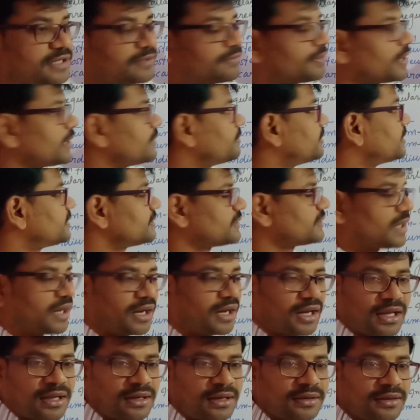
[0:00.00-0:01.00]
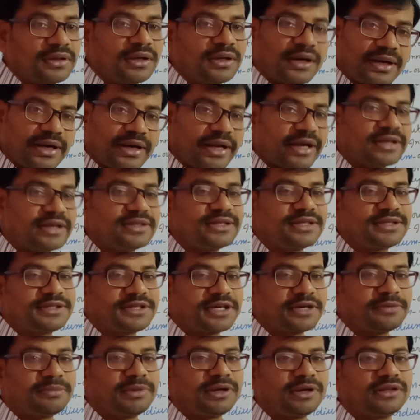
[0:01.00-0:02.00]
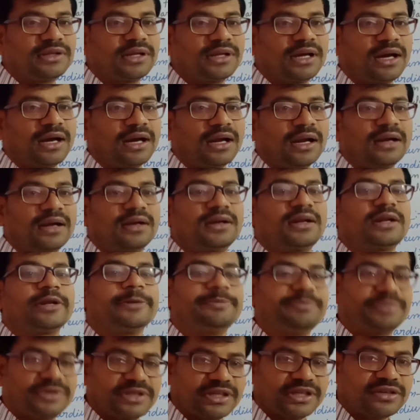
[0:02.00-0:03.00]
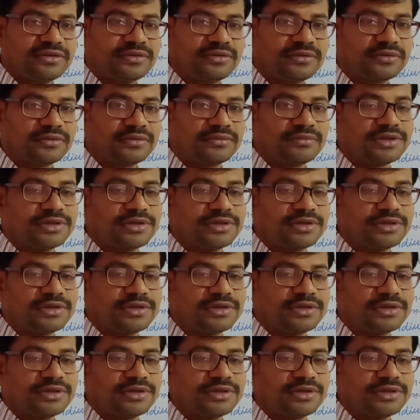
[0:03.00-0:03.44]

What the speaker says: fibers are digested by the trypsin,